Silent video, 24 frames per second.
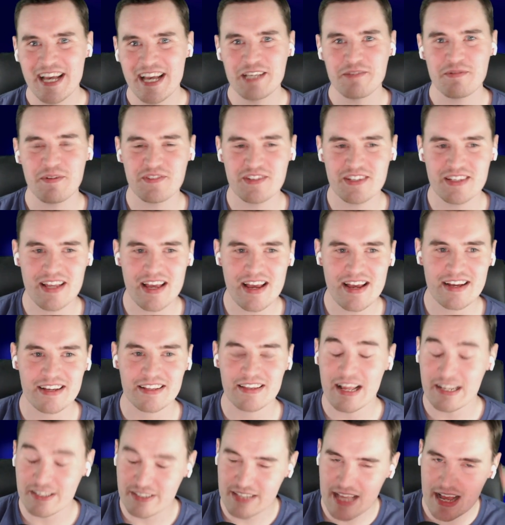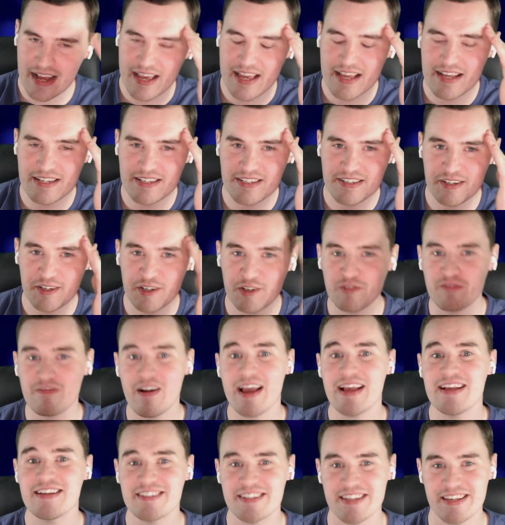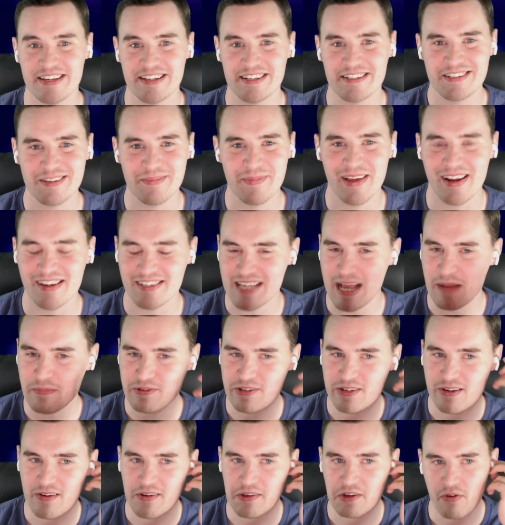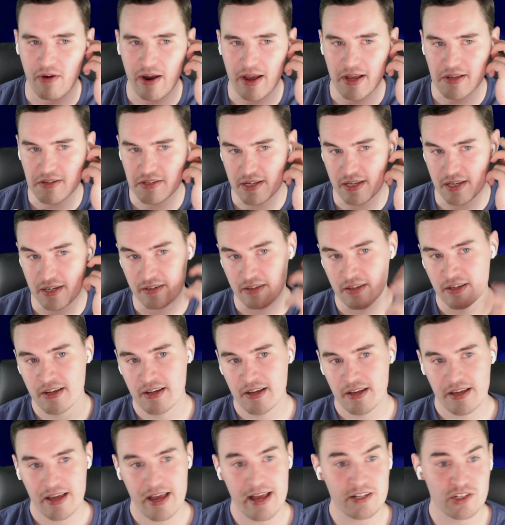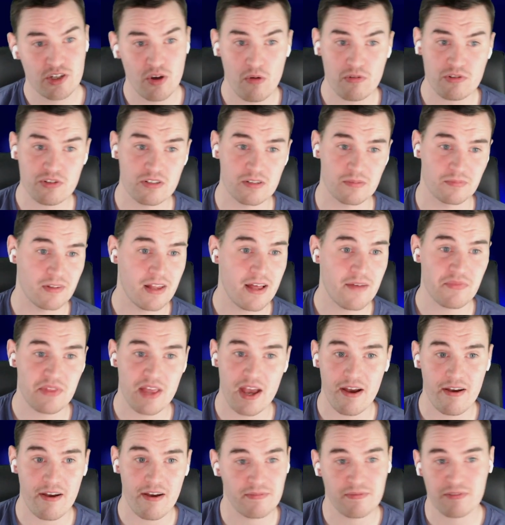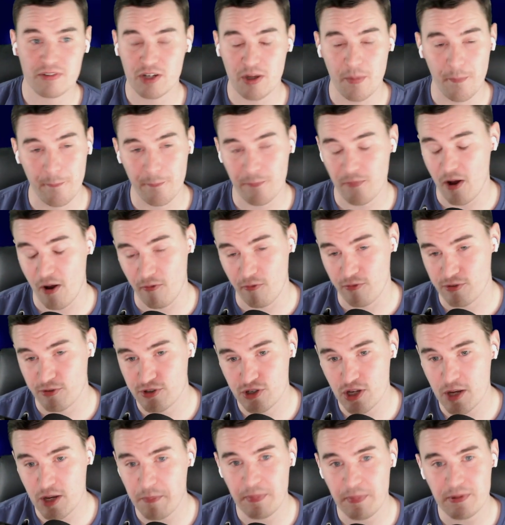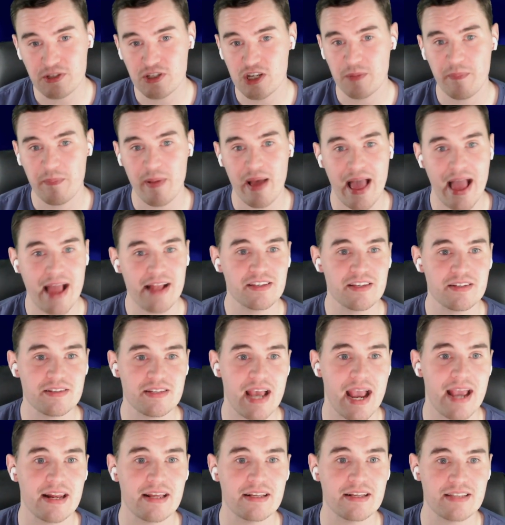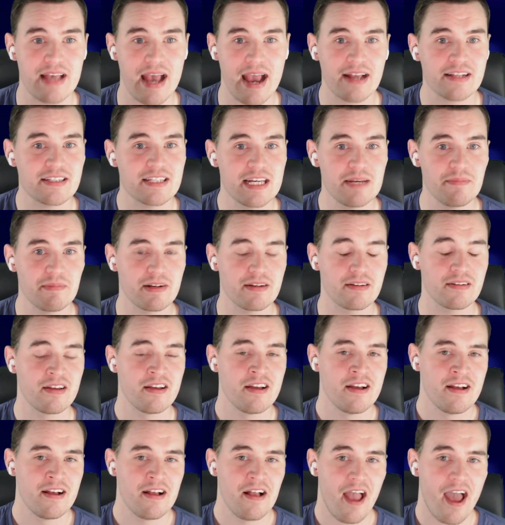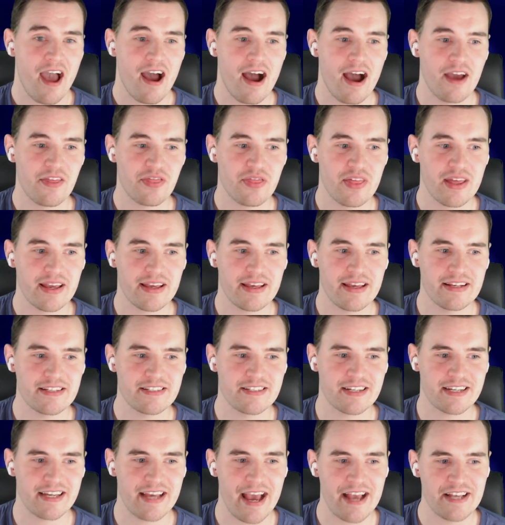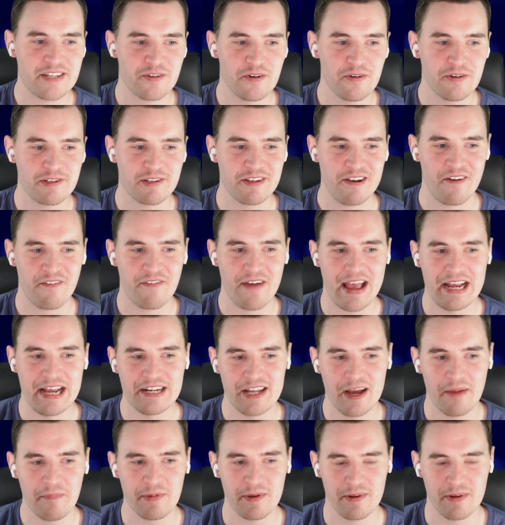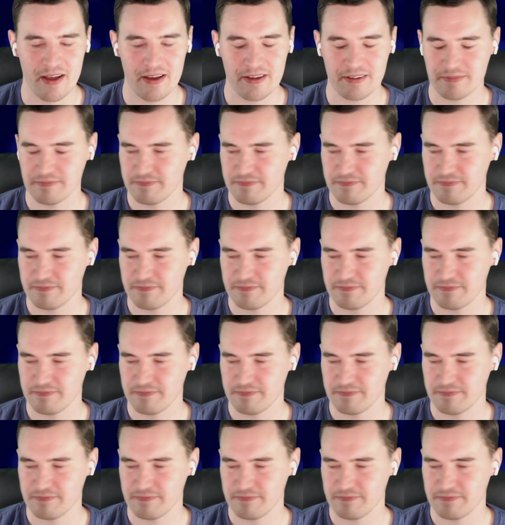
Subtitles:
with Sting. That is crazy to me. That's absolutely crazy, and it's awesome. They're a super, super entertaining tag team, and I think it's a case also of AEW, like,